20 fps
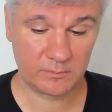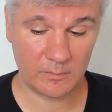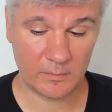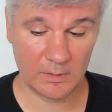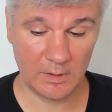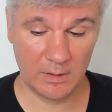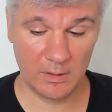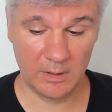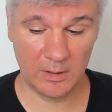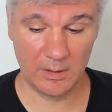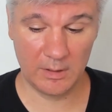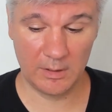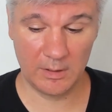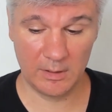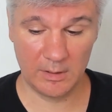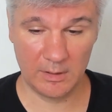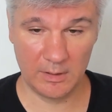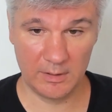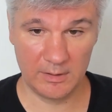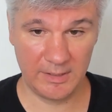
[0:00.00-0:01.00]

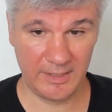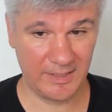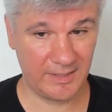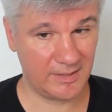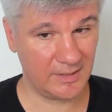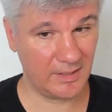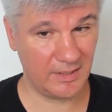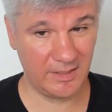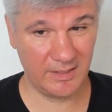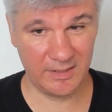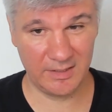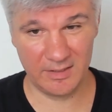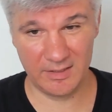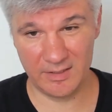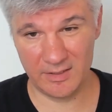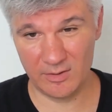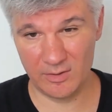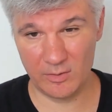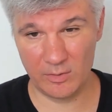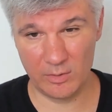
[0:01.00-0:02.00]
Like
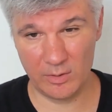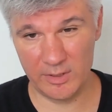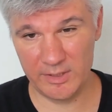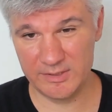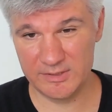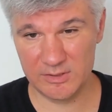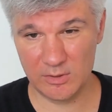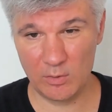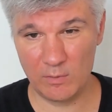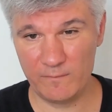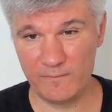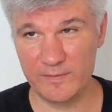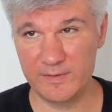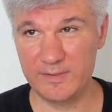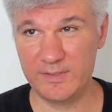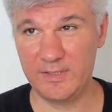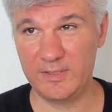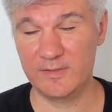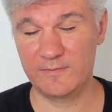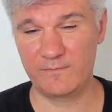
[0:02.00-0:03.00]
it's
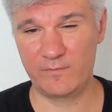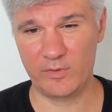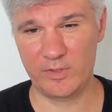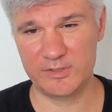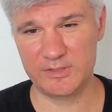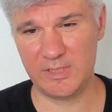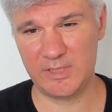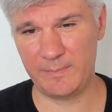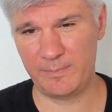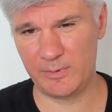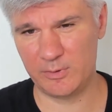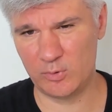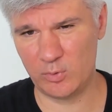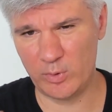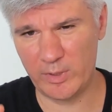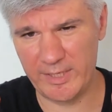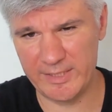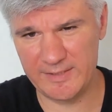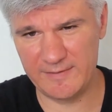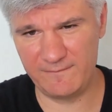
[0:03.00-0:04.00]
often needed, for example, to
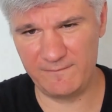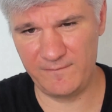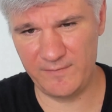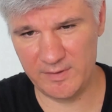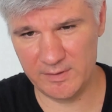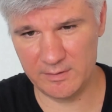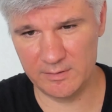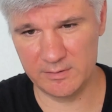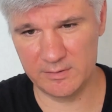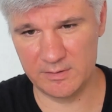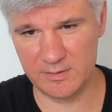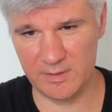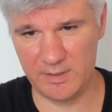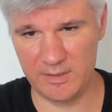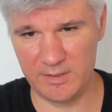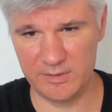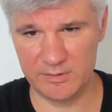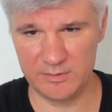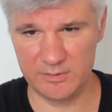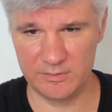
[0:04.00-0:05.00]
hide the field
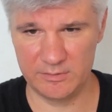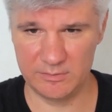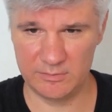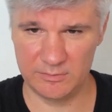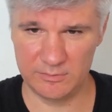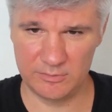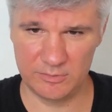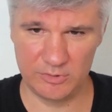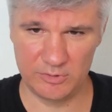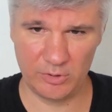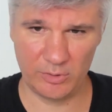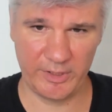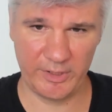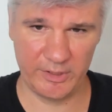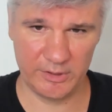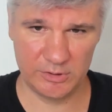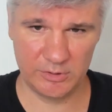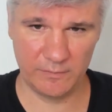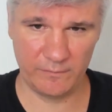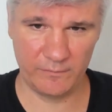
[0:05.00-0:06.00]
in Jira
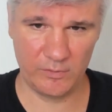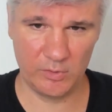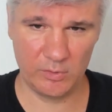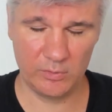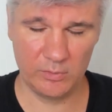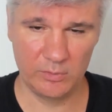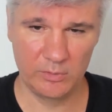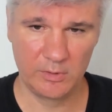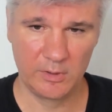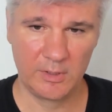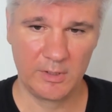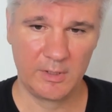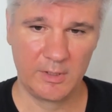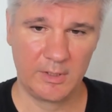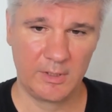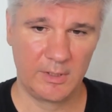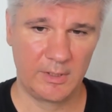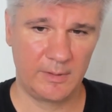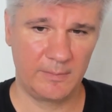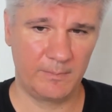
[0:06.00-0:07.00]
issue view
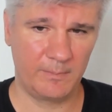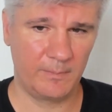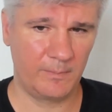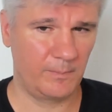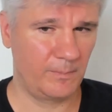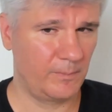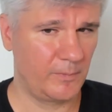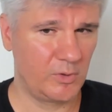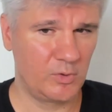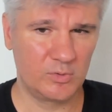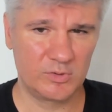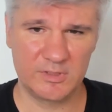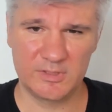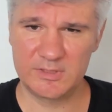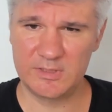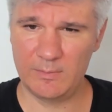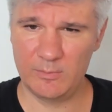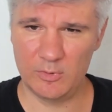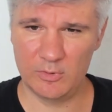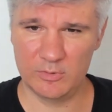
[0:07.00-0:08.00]
using
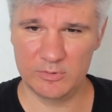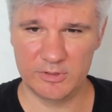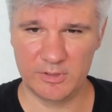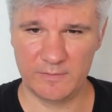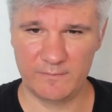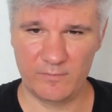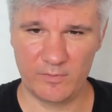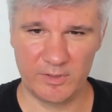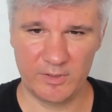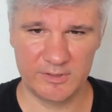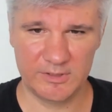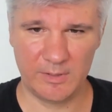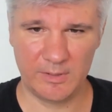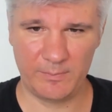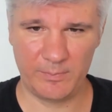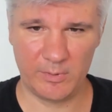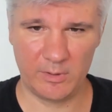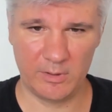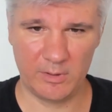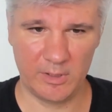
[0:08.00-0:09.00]
some logic. For
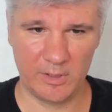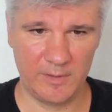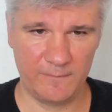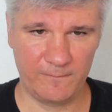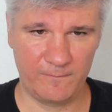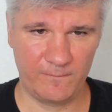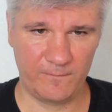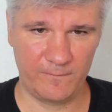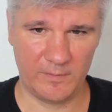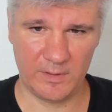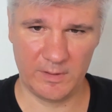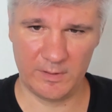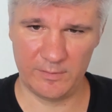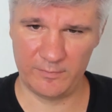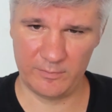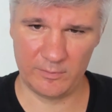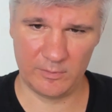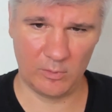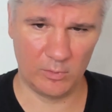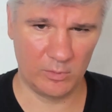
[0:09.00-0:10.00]
example, if
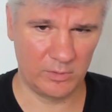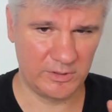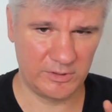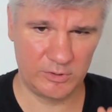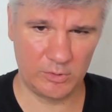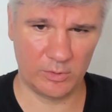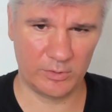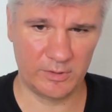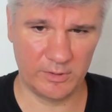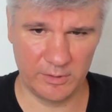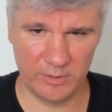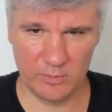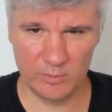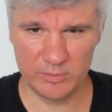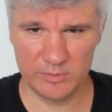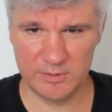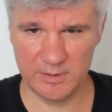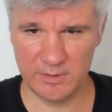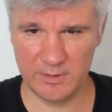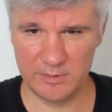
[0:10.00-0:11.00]
only certain
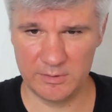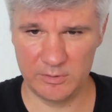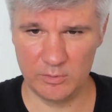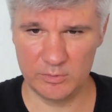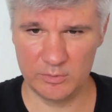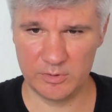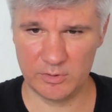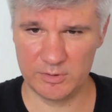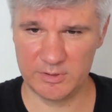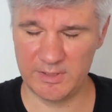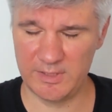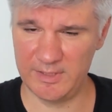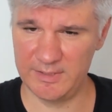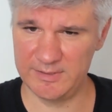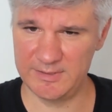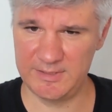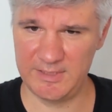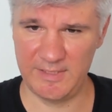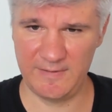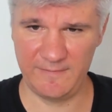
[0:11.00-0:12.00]
users
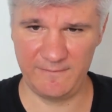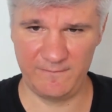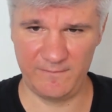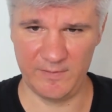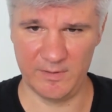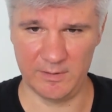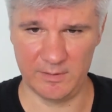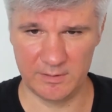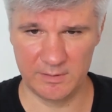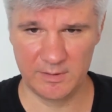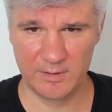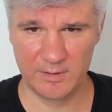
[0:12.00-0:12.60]
can see a field.